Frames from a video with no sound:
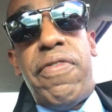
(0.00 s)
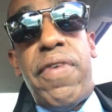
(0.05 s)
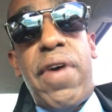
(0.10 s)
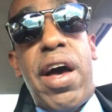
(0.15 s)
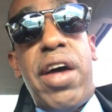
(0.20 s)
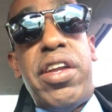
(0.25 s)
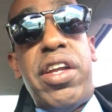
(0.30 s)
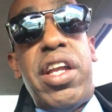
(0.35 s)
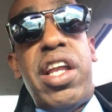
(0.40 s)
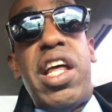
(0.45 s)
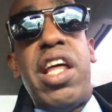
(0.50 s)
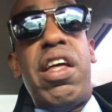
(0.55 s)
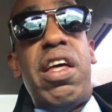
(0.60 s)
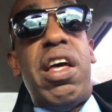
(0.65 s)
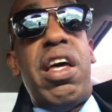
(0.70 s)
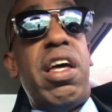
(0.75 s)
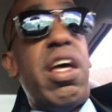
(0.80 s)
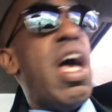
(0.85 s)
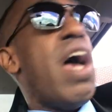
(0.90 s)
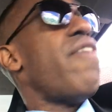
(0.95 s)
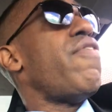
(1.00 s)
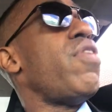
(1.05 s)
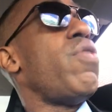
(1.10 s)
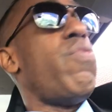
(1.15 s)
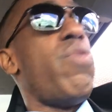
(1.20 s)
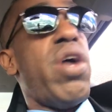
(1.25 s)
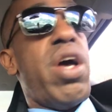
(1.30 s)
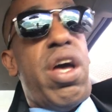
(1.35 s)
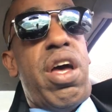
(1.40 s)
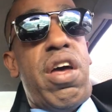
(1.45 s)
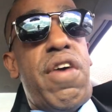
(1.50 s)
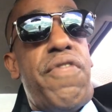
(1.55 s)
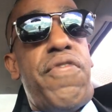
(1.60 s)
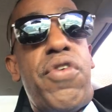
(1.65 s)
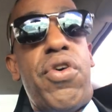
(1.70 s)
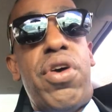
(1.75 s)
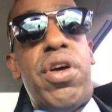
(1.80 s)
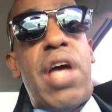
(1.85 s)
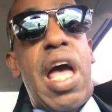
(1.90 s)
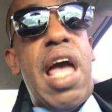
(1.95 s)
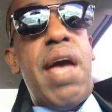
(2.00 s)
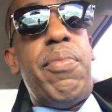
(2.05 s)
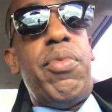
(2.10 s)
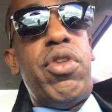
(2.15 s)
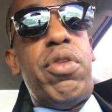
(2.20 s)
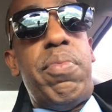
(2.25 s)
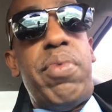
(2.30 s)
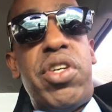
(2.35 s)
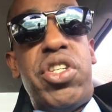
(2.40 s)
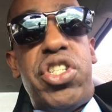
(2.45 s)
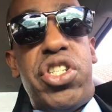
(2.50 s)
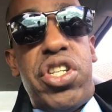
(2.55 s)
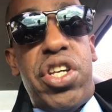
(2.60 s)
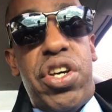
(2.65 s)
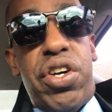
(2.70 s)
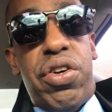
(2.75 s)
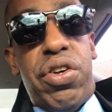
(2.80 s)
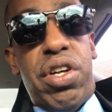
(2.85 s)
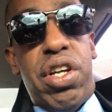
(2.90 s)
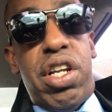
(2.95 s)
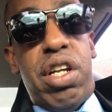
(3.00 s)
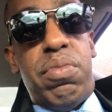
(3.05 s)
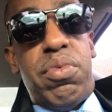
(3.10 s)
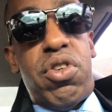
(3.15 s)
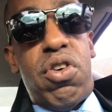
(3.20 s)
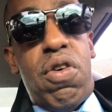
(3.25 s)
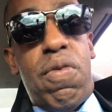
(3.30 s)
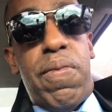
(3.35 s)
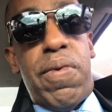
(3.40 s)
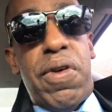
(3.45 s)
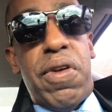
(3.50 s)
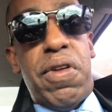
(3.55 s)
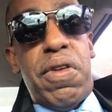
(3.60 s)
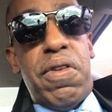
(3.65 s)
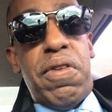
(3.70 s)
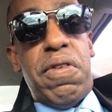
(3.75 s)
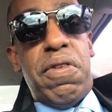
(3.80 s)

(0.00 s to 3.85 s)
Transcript: found in it everywhere if you're able to be still and observe it.